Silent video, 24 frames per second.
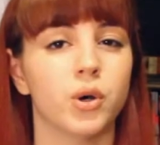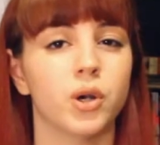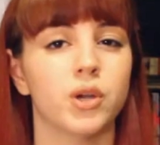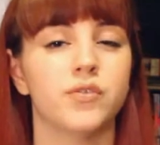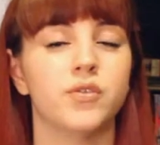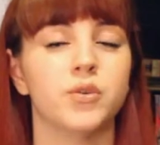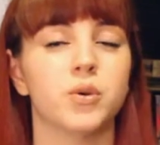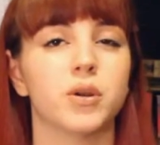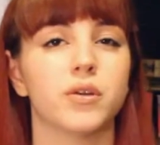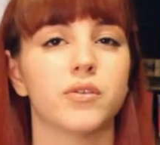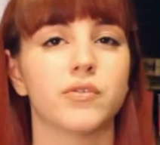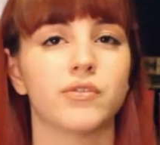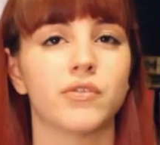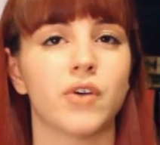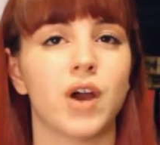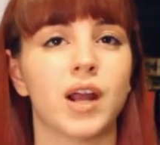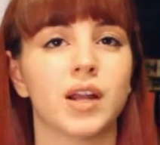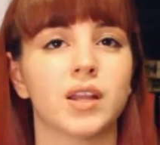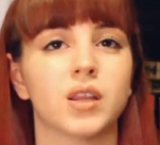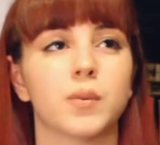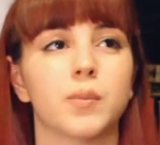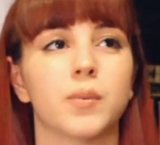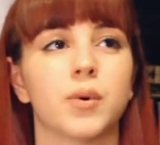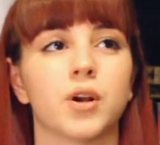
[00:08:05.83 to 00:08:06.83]
If you can
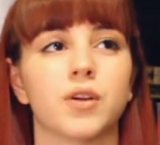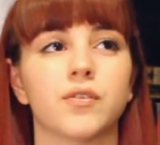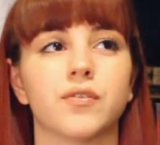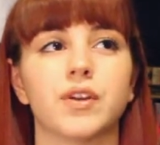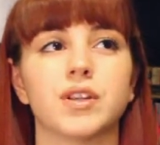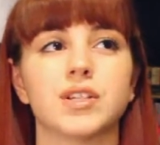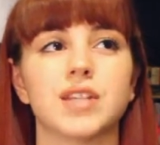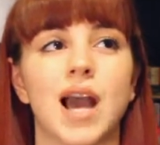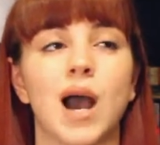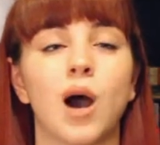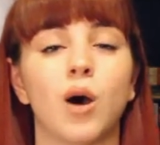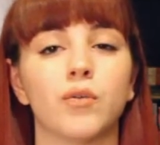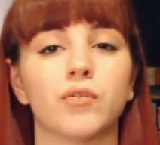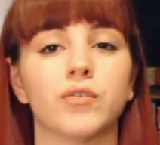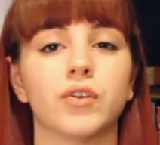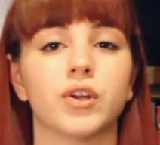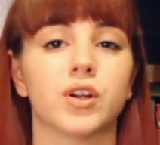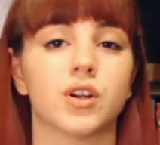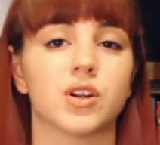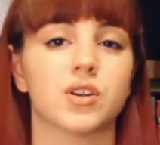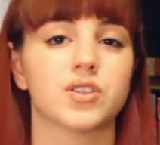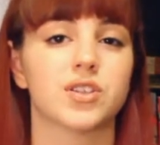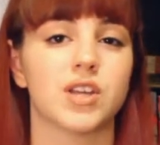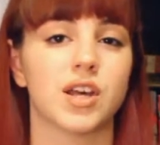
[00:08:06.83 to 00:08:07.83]
find the perfect outfit
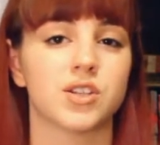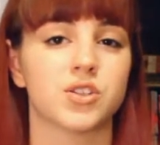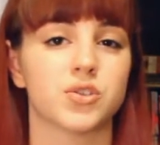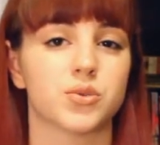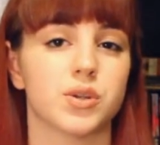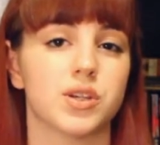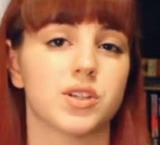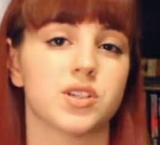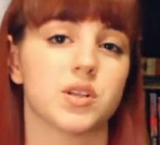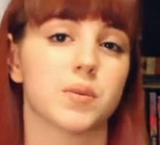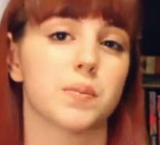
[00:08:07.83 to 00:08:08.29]
or accessories